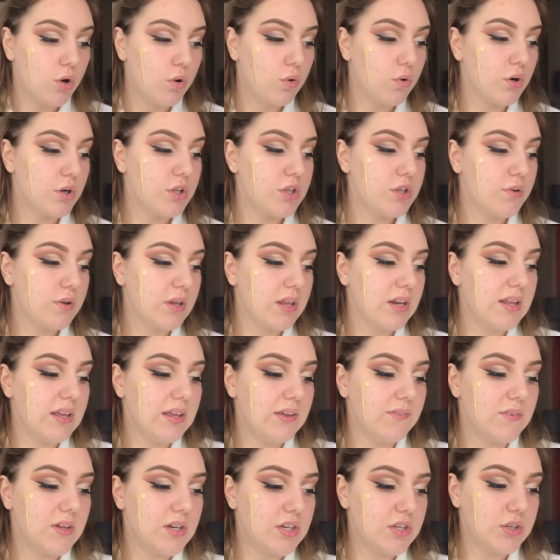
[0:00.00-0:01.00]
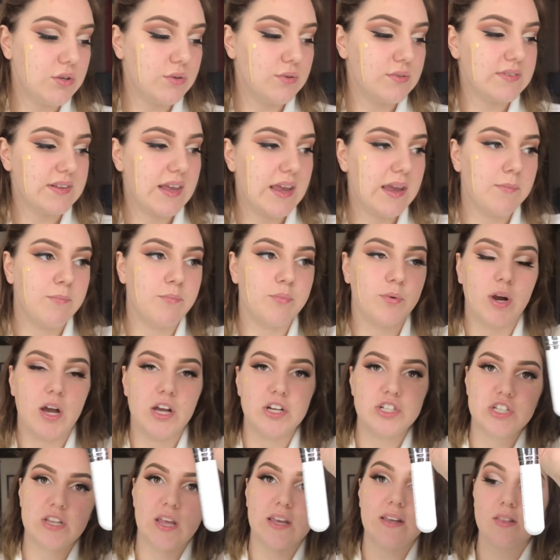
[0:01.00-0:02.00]
or you can even use a
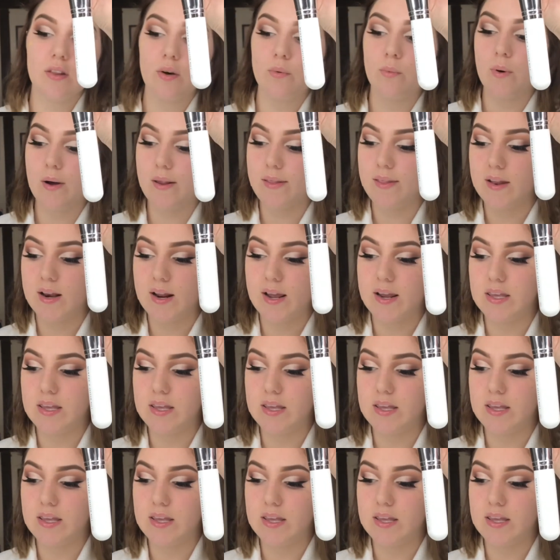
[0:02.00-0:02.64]
brush like the one that